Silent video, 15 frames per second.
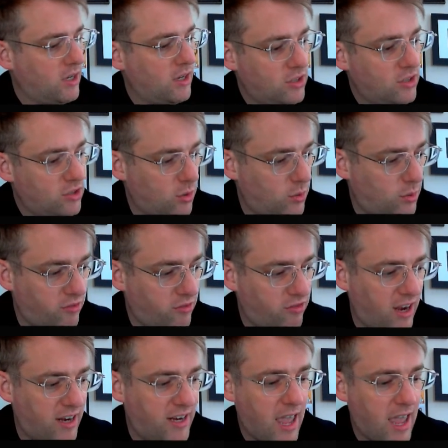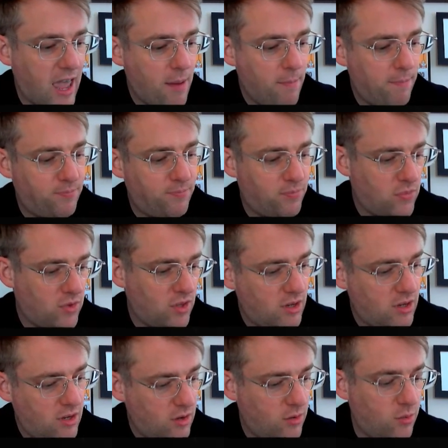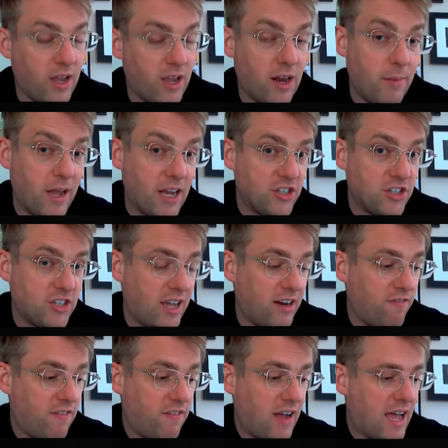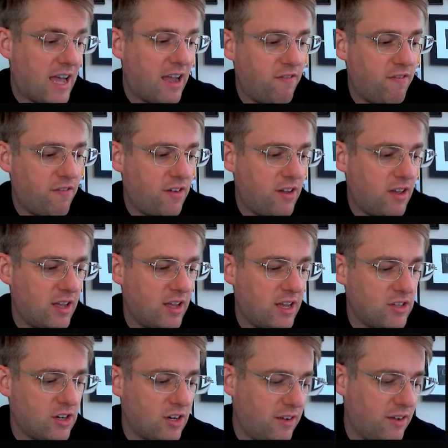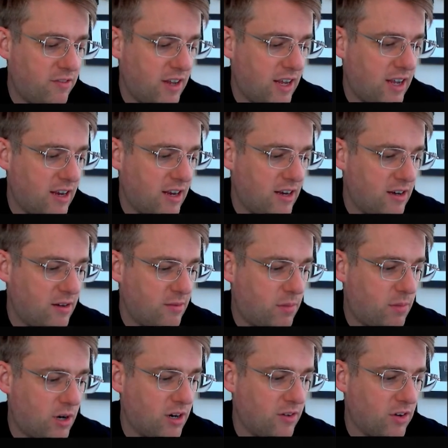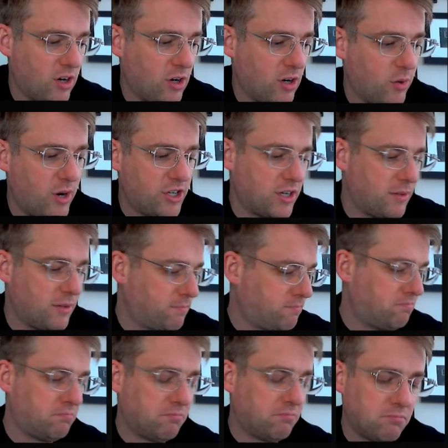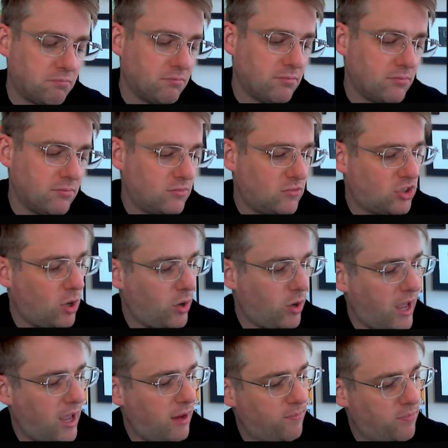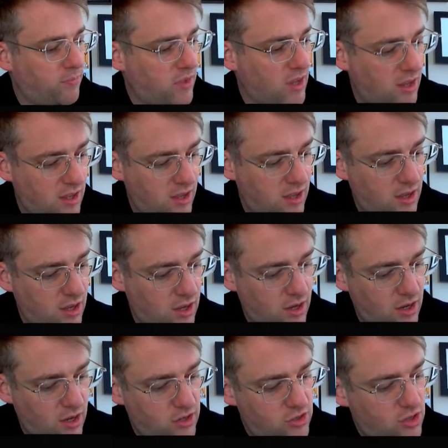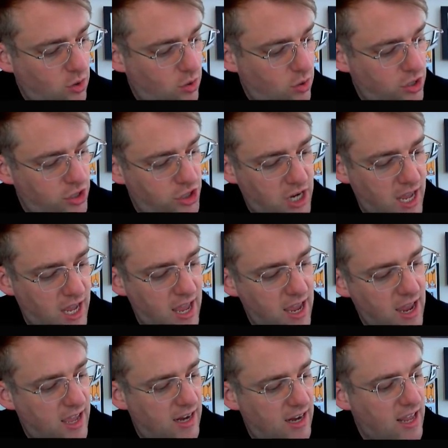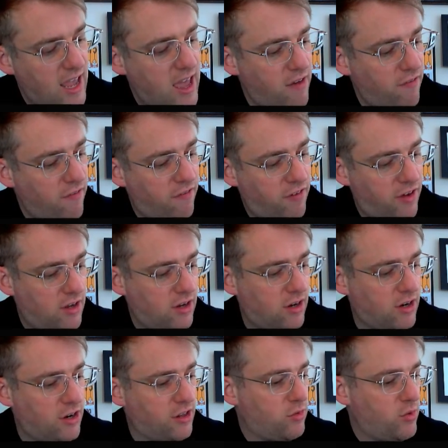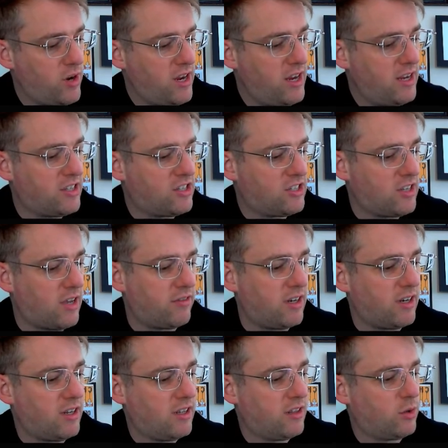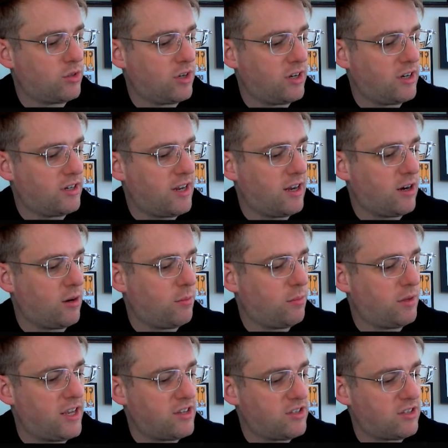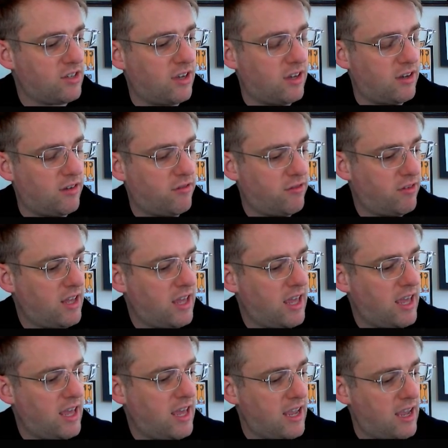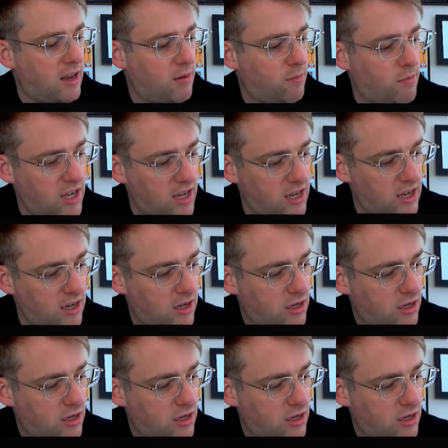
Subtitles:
So when we're finding m, we got to match side of 5 as our left-hand part of our equation. It's okay. So j and f are 3 and 7, and those are going to take our place of a and b.